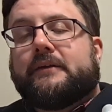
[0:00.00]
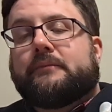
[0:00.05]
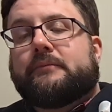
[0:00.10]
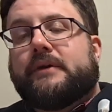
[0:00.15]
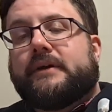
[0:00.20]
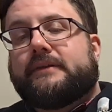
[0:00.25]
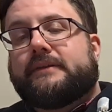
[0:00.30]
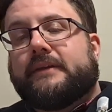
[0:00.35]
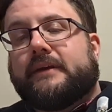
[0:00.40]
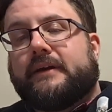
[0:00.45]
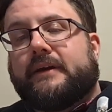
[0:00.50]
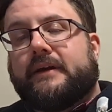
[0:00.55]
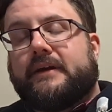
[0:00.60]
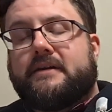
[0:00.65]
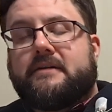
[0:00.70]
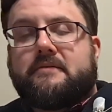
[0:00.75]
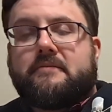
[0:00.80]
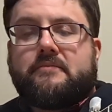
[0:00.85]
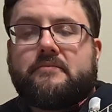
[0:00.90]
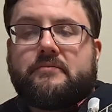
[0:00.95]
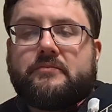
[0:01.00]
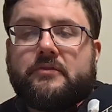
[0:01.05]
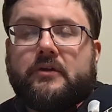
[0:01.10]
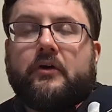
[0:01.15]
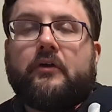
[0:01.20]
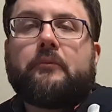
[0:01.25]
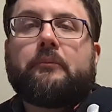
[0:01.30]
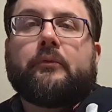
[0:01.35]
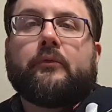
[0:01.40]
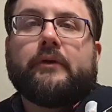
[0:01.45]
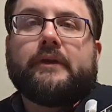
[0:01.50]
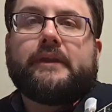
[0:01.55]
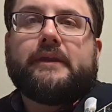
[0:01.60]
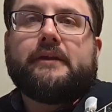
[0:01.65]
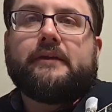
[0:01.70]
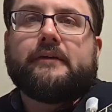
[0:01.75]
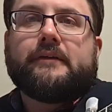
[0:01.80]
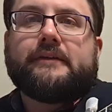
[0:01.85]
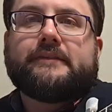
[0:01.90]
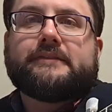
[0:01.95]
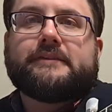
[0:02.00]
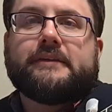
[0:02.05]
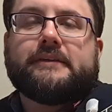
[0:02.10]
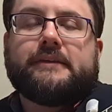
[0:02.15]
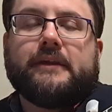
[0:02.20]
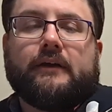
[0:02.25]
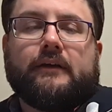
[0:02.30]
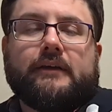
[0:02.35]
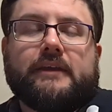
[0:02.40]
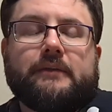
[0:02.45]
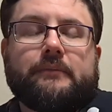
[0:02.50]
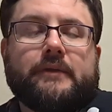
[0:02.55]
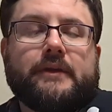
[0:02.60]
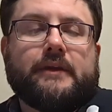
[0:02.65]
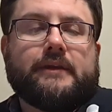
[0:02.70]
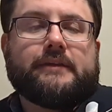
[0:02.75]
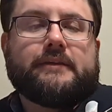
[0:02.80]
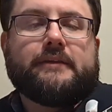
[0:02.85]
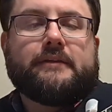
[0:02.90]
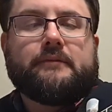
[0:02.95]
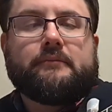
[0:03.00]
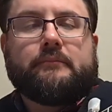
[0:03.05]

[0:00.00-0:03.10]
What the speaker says: But the whole point here is to document